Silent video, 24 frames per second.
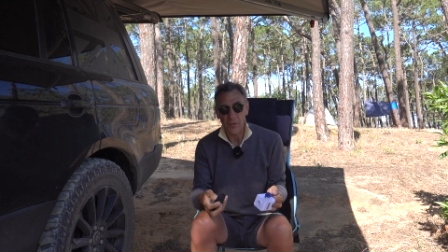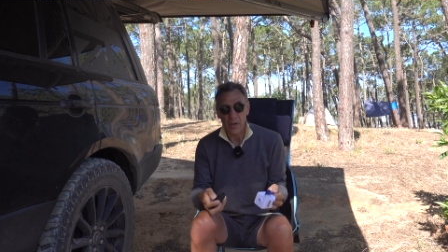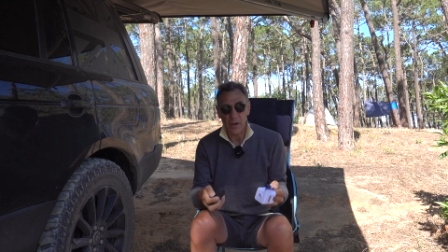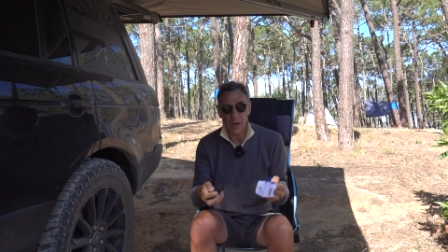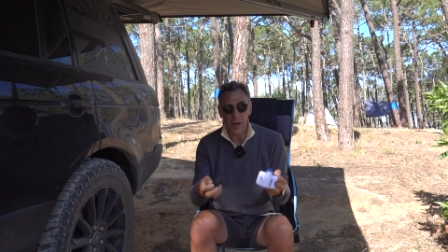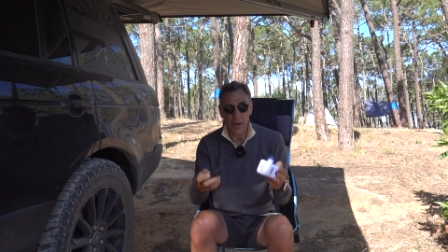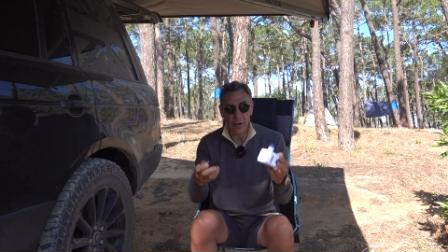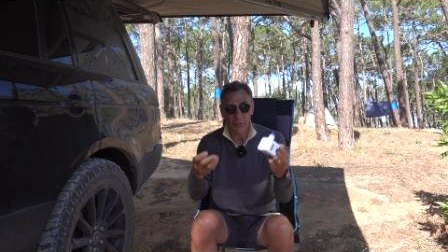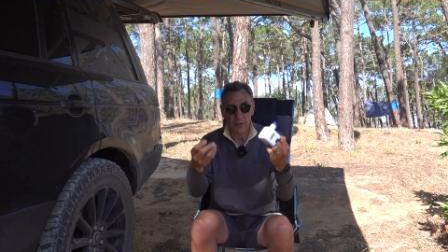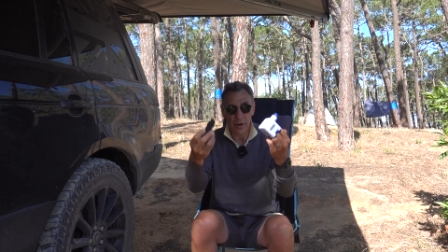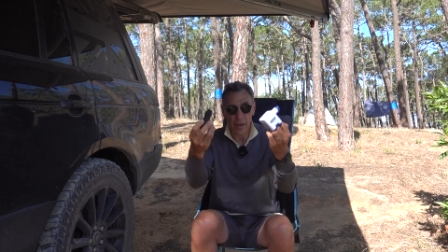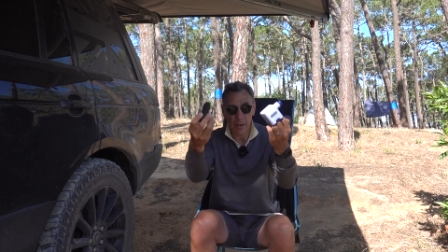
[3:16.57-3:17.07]

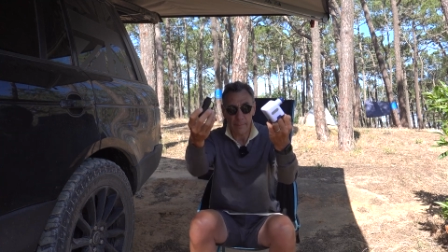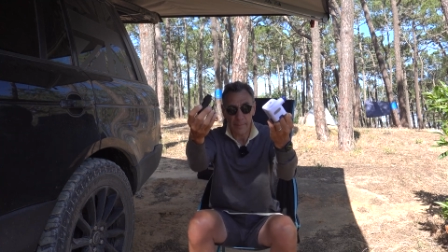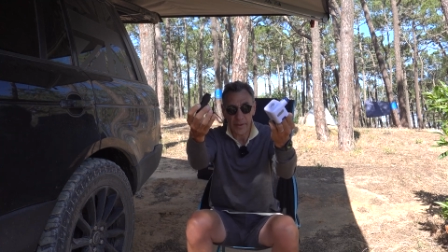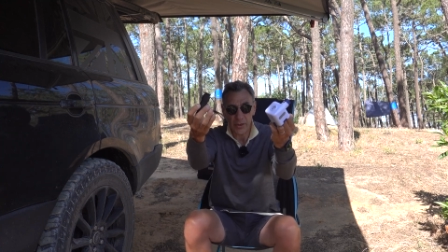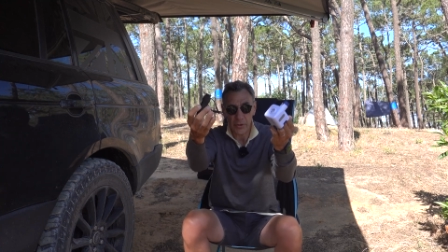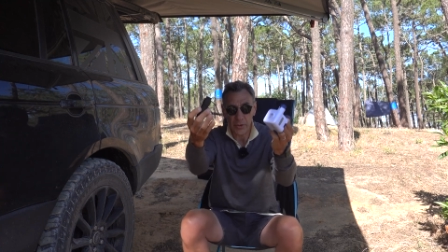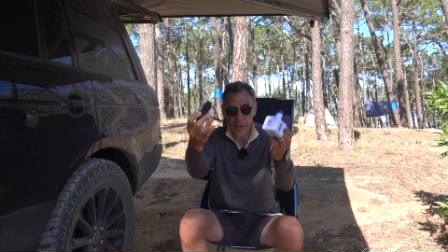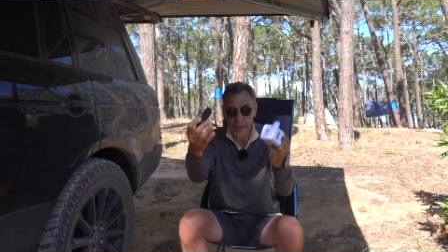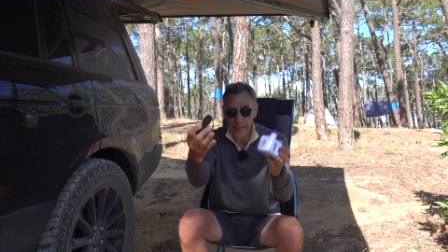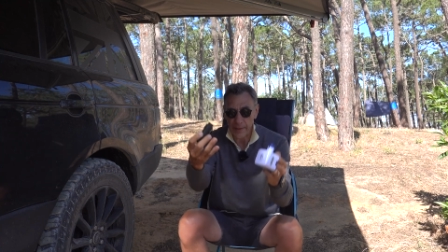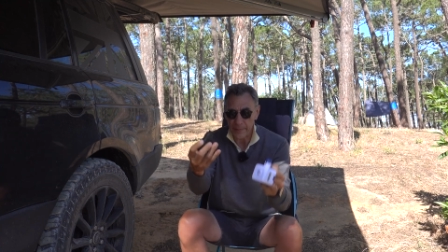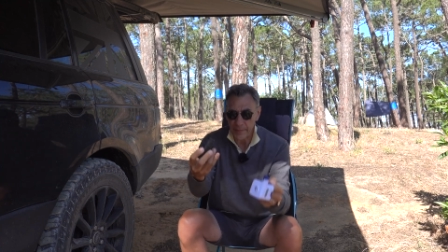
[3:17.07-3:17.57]
Highly
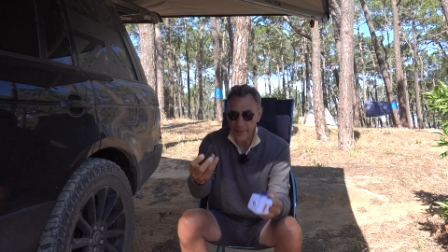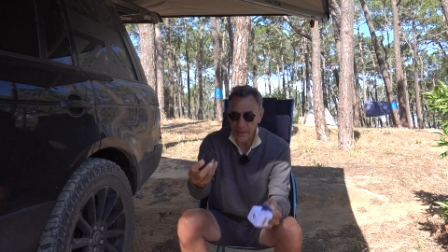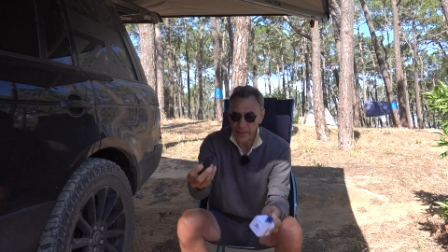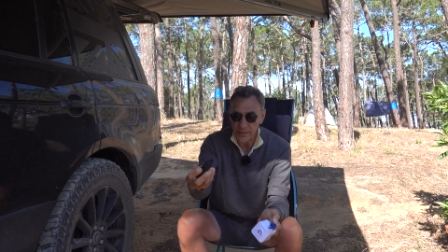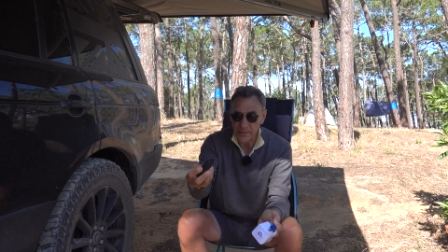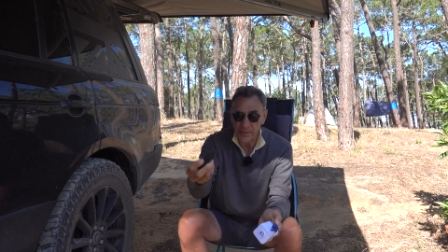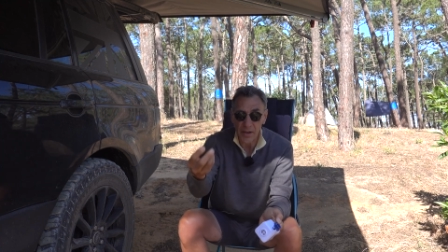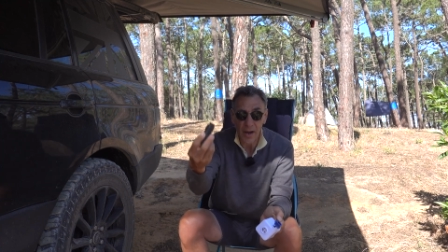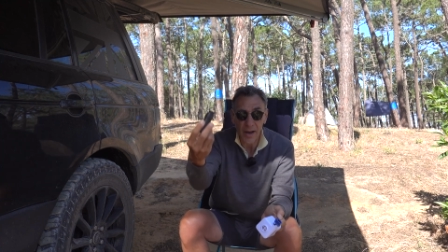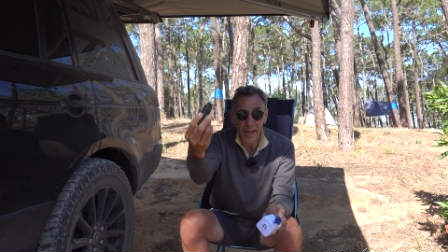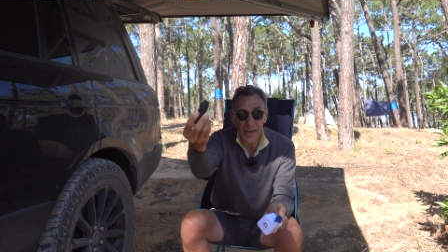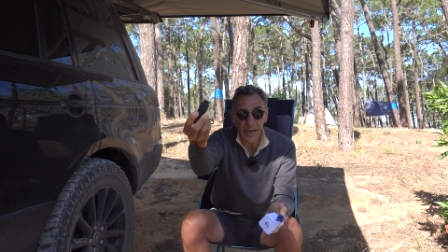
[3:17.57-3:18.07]
recommend you get
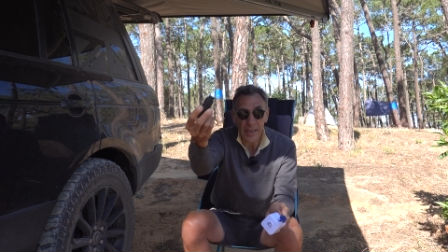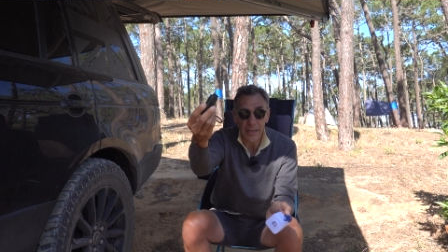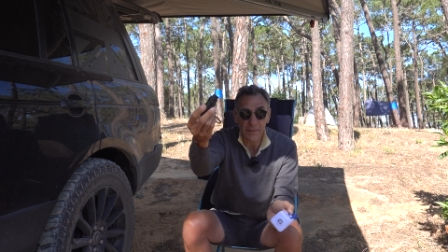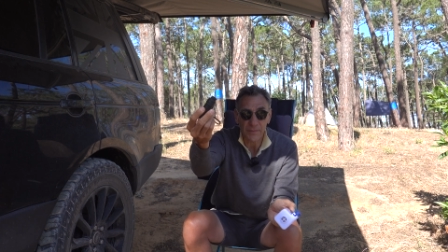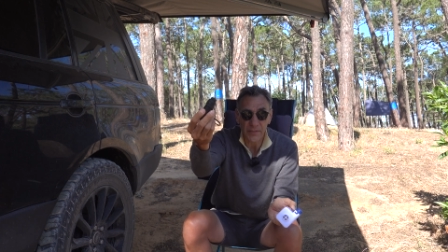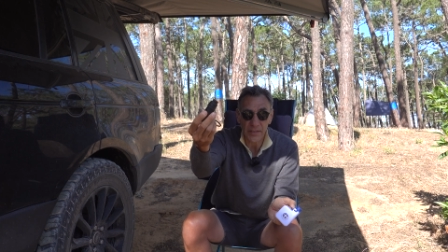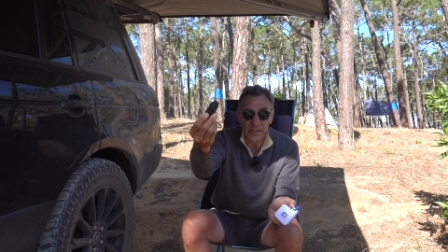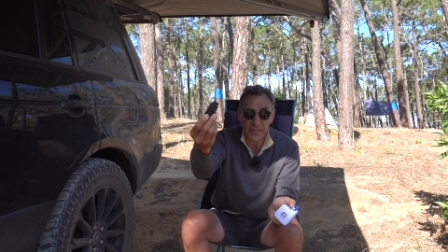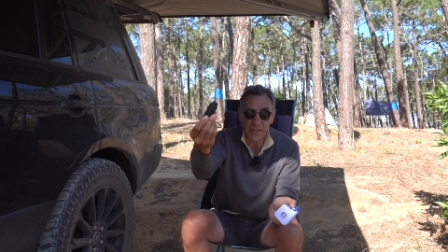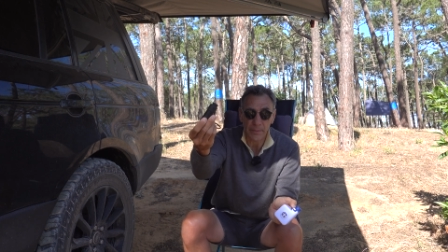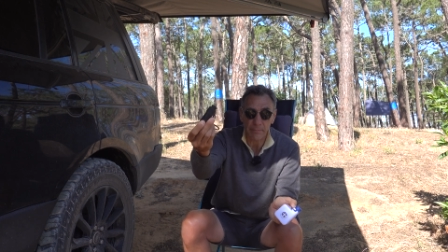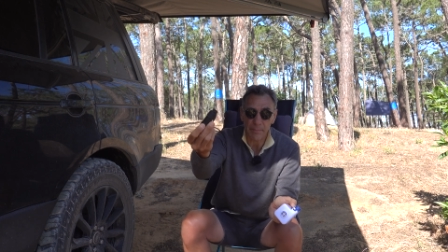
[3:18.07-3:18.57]
these. I leave
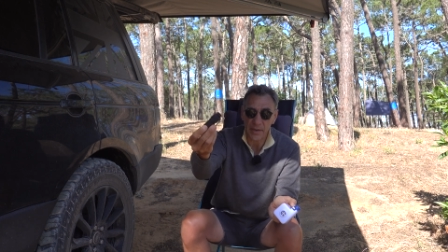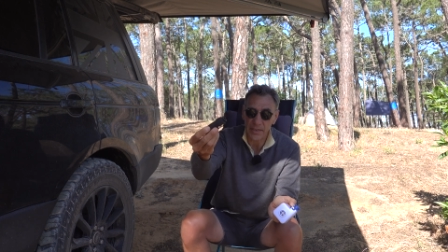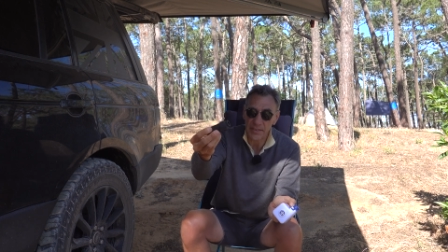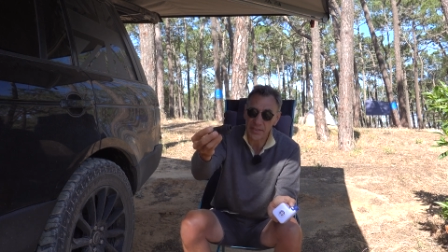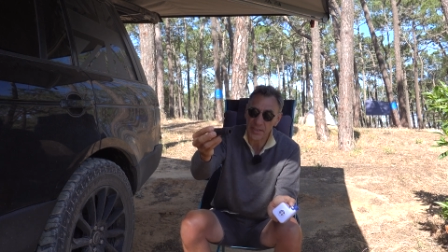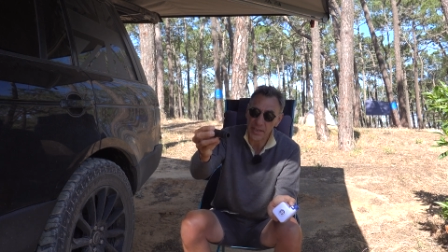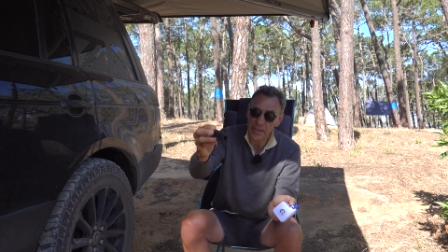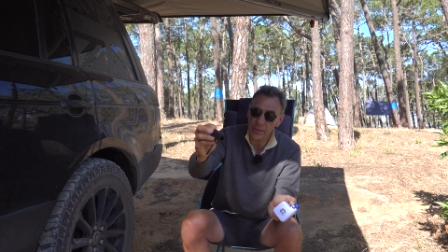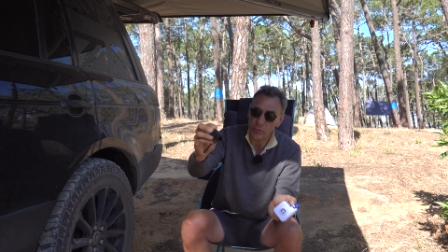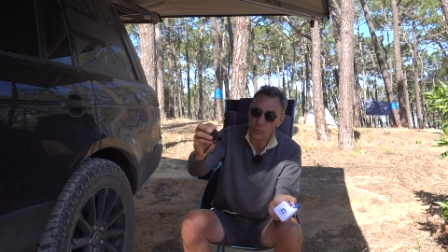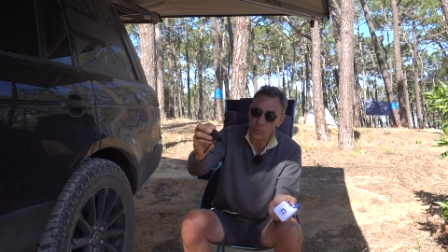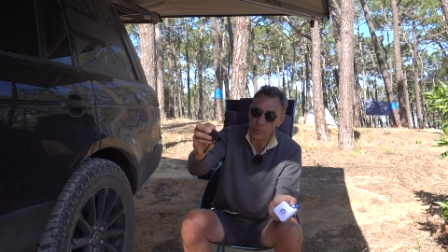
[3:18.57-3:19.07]
this in my
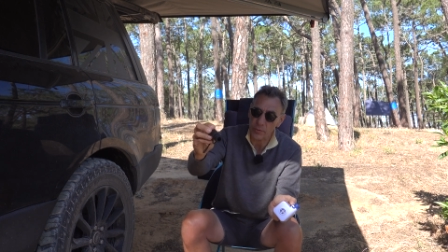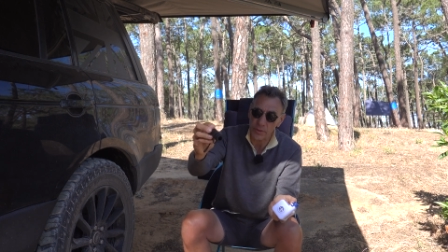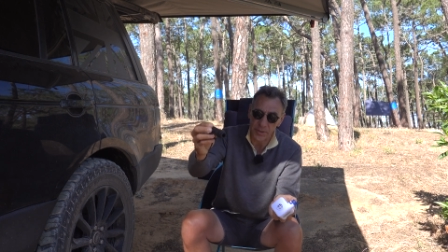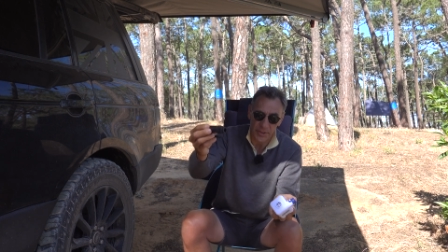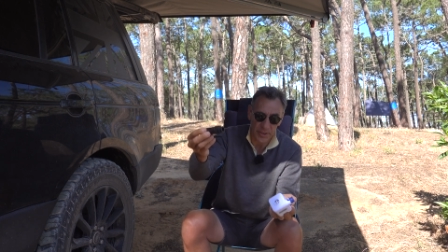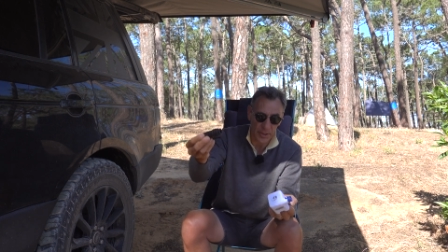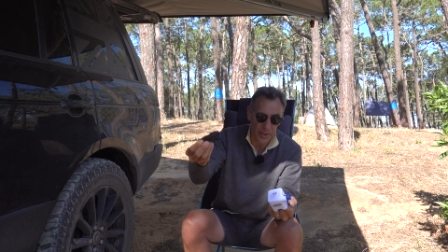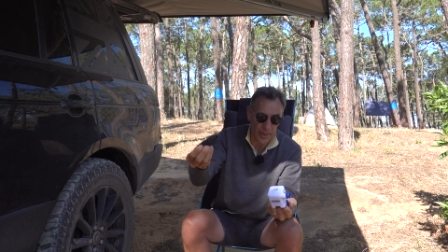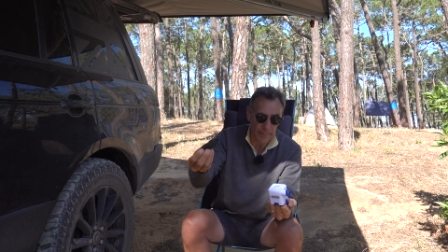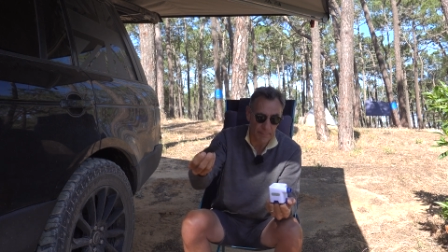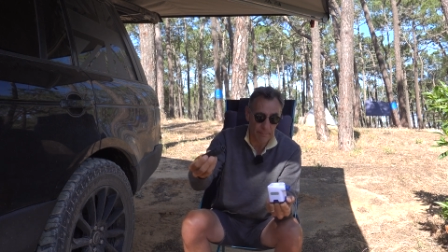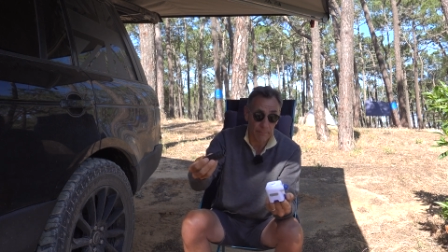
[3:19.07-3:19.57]
tent all the
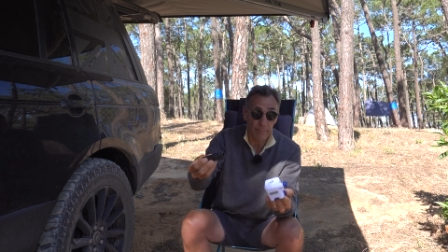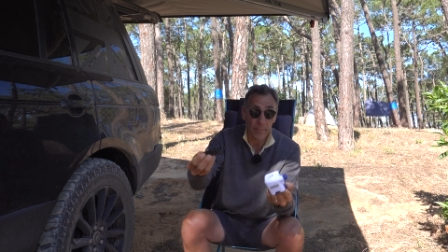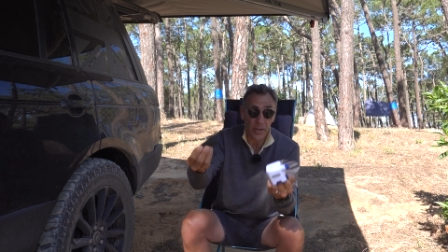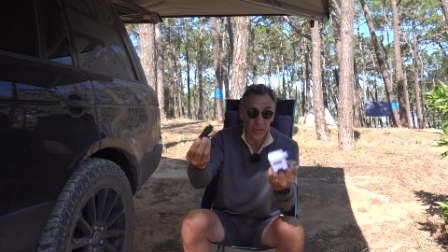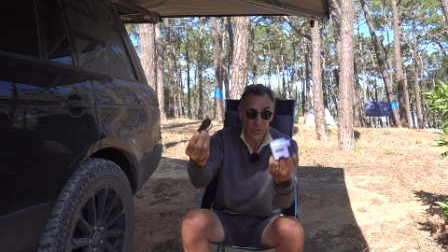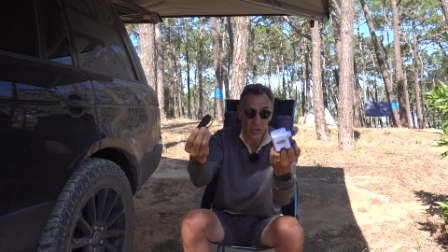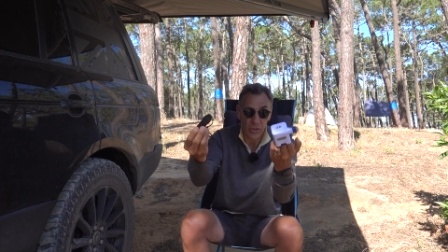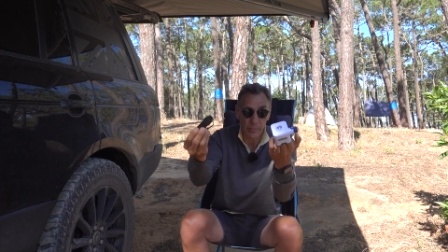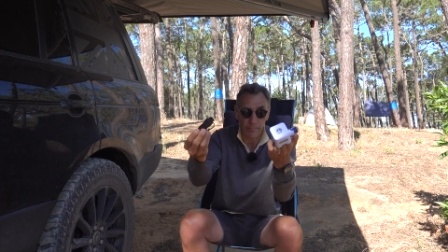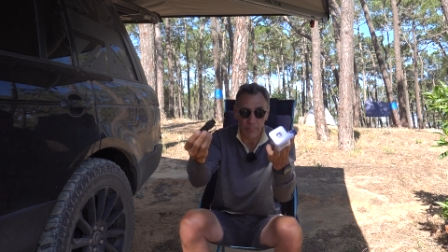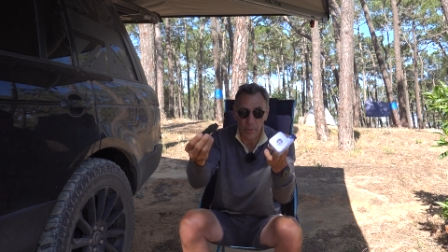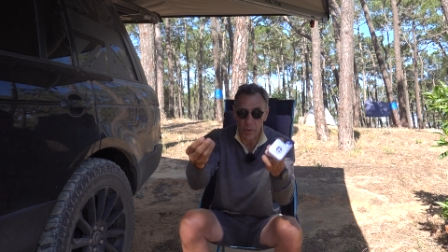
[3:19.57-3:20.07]
time,
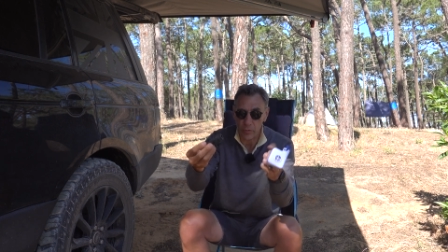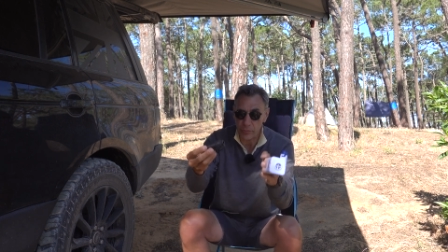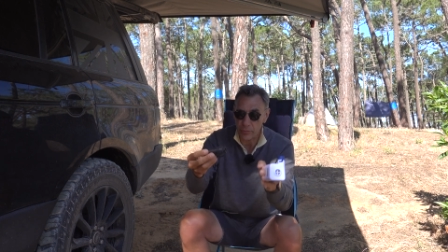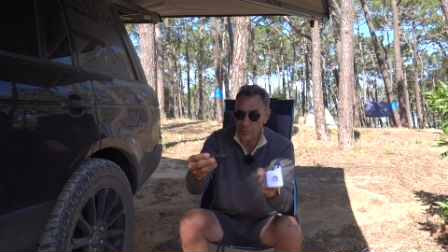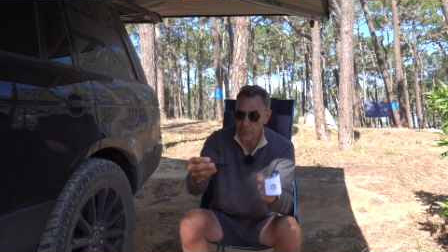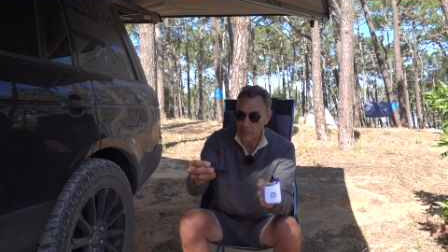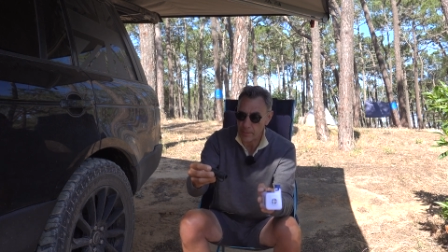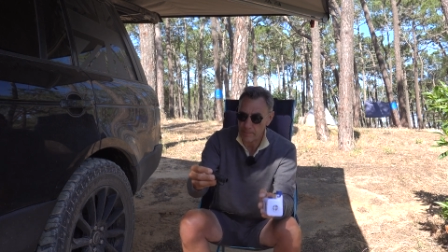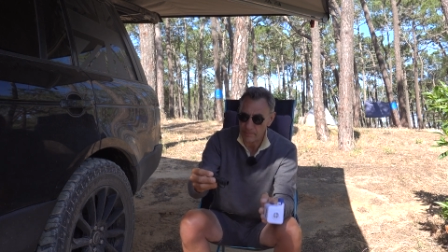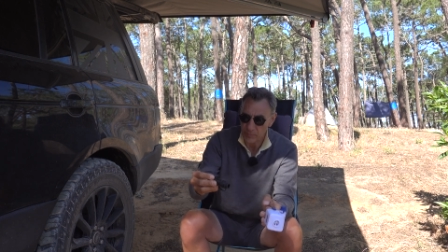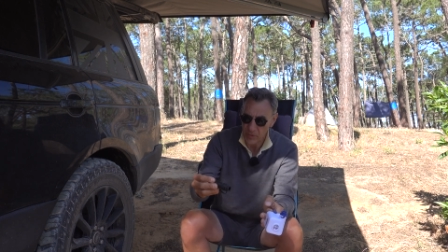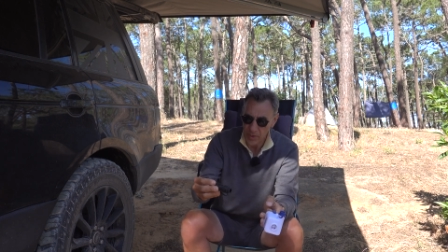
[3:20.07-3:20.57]
actually both of
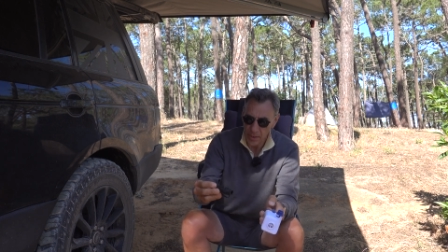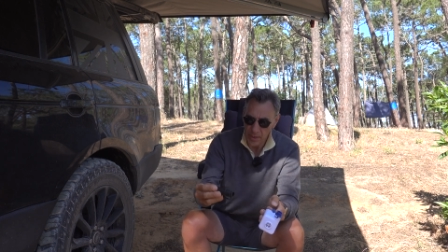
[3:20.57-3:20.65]
them.